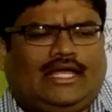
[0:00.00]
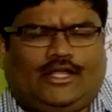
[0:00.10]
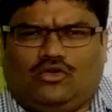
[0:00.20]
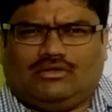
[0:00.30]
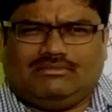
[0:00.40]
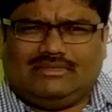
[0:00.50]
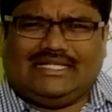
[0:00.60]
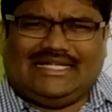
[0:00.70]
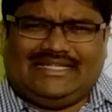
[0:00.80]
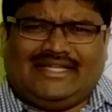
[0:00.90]

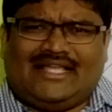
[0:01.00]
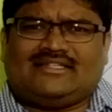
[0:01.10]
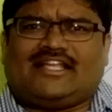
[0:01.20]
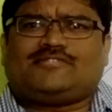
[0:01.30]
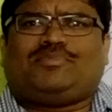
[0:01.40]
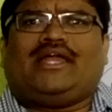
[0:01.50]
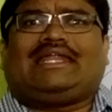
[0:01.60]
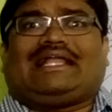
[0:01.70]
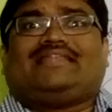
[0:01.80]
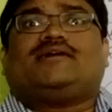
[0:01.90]
There is a
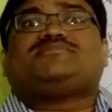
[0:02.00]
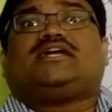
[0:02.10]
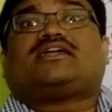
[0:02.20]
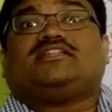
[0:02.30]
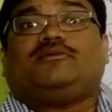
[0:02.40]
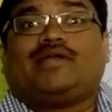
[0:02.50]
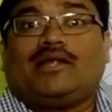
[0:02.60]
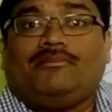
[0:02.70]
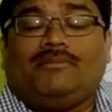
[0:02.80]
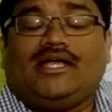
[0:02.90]
respiratory rhythm center
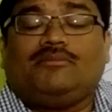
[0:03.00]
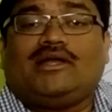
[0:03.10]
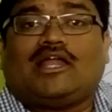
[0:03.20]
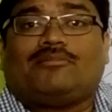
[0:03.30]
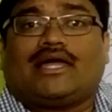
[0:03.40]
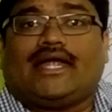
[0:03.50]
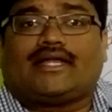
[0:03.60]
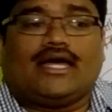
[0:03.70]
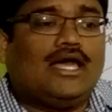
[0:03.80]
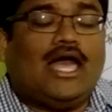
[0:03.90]
in middle of
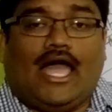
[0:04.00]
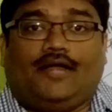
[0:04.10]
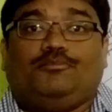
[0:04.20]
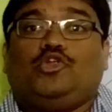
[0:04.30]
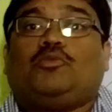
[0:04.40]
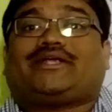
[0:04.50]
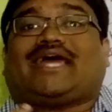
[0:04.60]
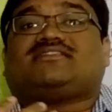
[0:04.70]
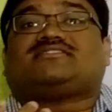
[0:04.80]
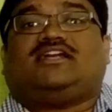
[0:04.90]
Lageta and
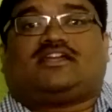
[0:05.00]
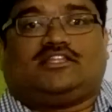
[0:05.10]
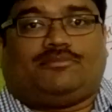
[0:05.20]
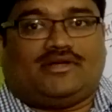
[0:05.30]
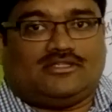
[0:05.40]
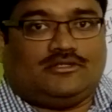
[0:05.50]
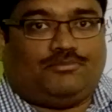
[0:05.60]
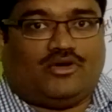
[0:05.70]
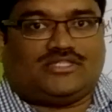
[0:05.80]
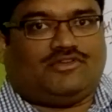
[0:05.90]
pneumotaxic center in
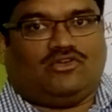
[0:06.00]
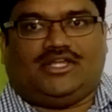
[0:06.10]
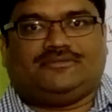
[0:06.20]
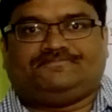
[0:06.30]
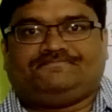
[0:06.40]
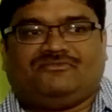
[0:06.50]
Pons Valley.